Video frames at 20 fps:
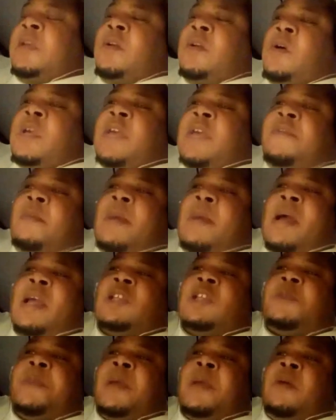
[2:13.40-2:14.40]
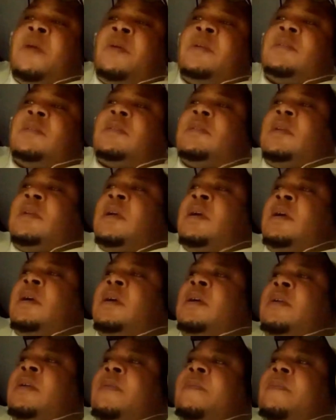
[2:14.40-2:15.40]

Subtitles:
given my experience, I